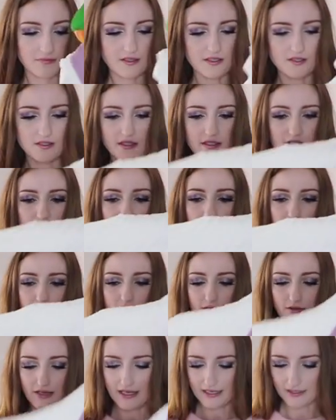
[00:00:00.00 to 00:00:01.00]
There's, there's no,
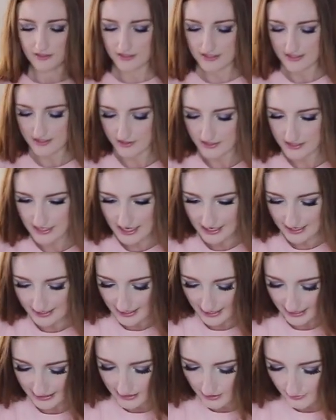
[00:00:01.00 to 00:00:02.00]
hang on, is there a
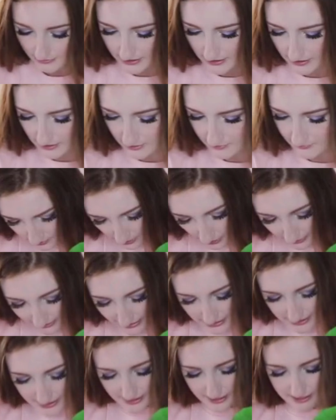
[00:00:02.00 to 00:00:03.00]
tag anywhere? Oh
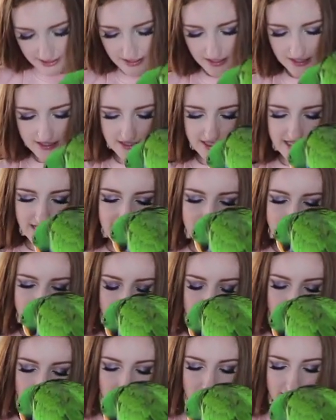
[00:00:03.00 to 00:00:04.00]
yes, there's, there's a
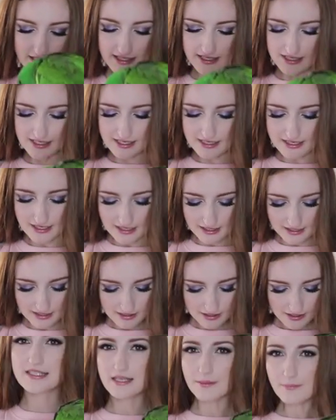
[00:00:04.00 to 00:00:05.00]
tag here.
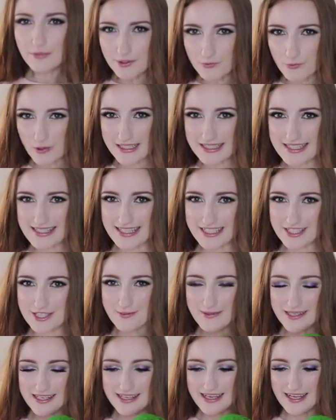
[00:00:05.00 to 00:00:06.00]
Someone once said
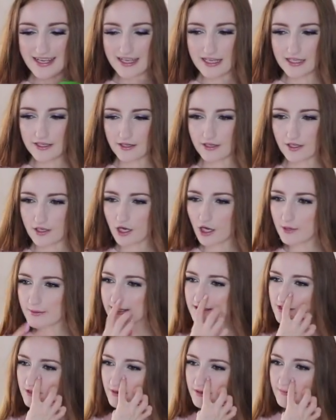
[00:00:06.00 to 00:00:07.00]
to me in the
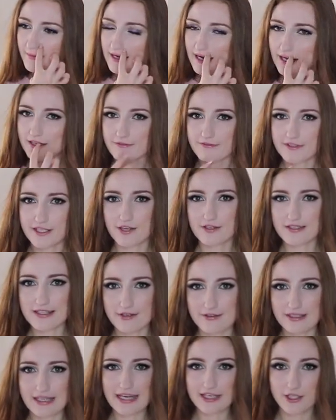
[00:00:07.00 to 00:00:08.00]
comments on one of my other videos,
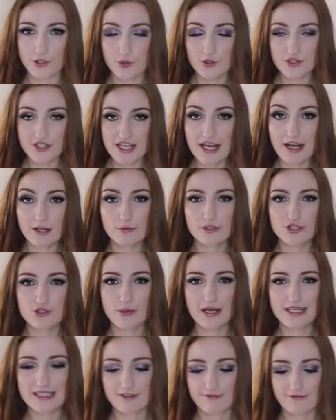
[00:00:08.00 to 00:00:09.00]
they were like, you can tell which
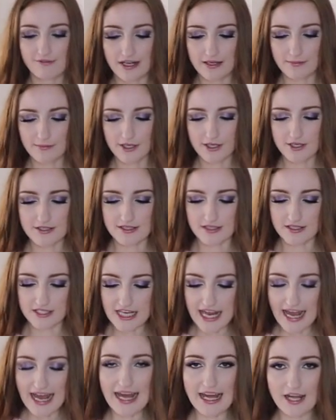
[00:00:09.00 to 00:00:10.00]
way is the front because the
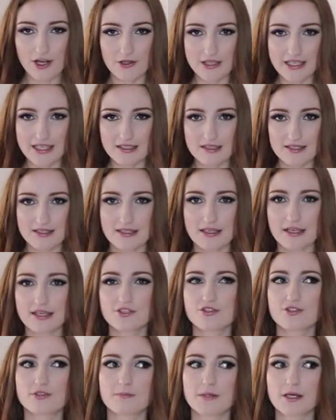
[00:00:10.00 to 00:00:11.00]
tag on the
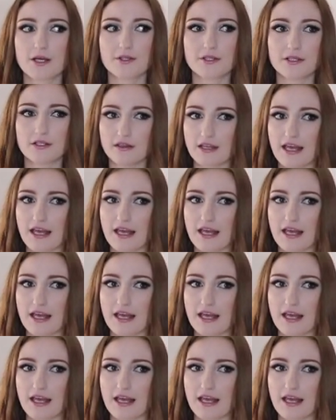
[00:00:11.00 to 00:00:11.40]
inside should be on the